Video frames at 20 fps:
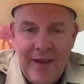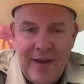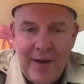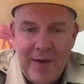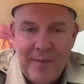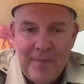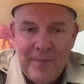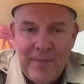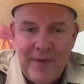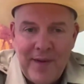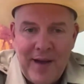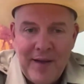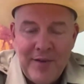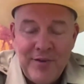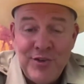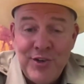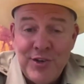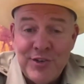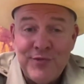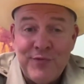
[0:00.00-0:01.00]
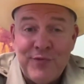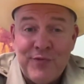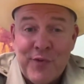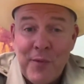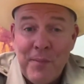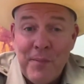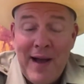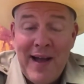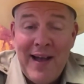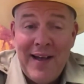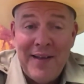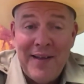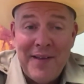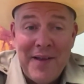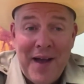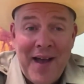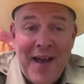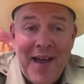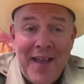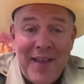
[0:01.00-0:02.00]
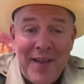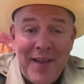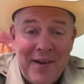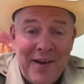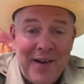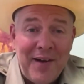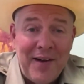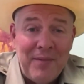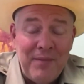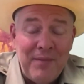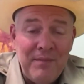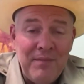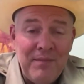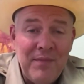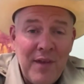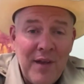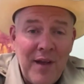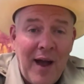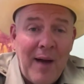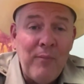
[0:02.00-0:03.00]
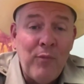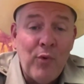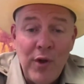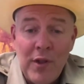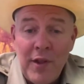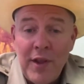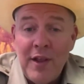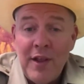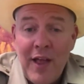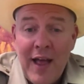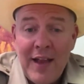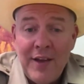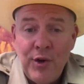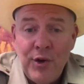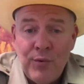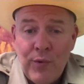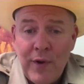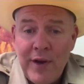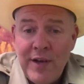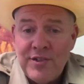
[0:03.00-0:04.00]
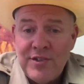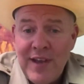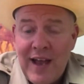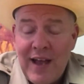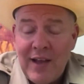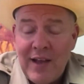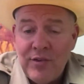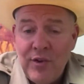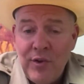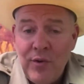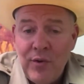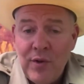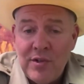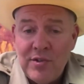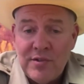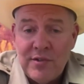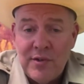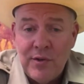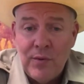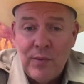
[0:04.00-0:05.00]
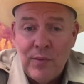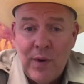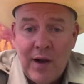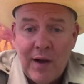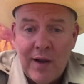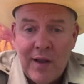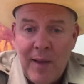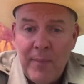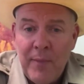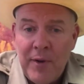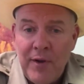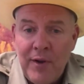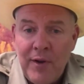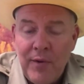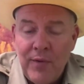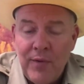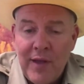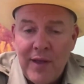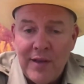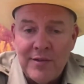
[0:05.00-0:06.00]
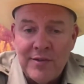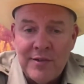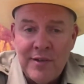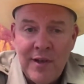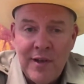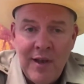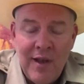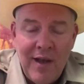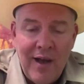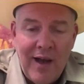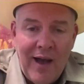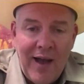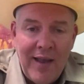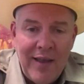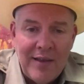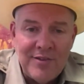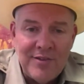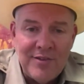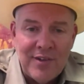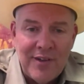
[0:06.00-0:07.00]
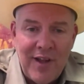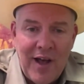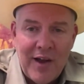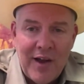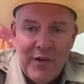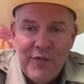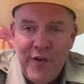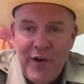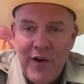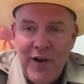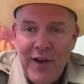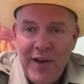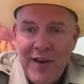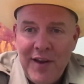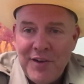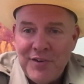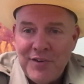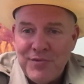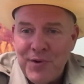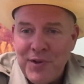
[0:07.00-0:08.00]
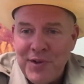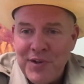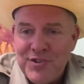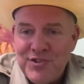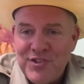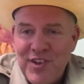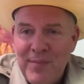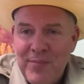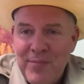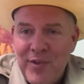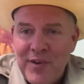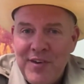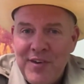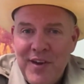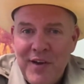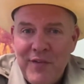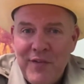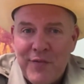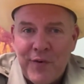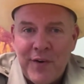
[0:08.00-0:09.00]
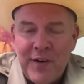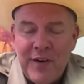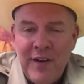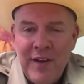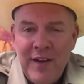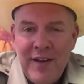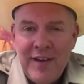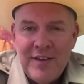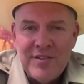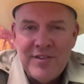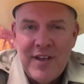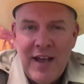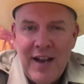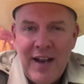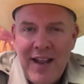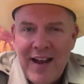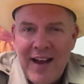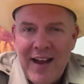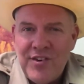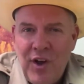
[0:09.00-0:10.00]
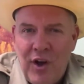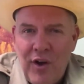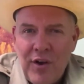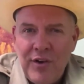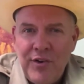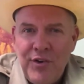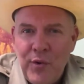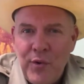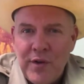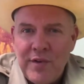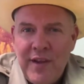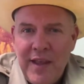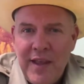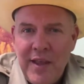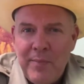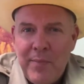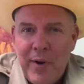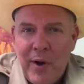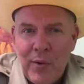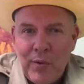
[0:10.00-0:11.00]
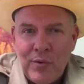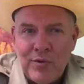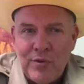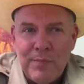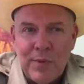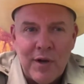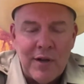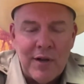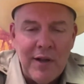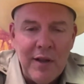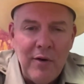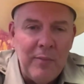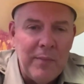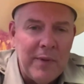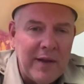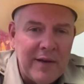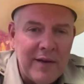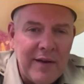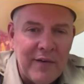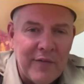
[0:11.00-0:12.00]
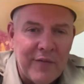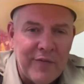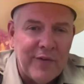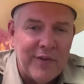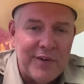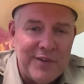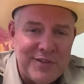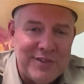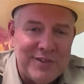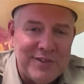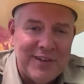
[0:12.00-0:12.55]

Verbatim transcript: um, I just from my, hey, uh, I'm really glad you reached out to us to uh, come and do this. I it's a lot of fun. It is really something different it's kind of like talking to a T post, but a little bit different,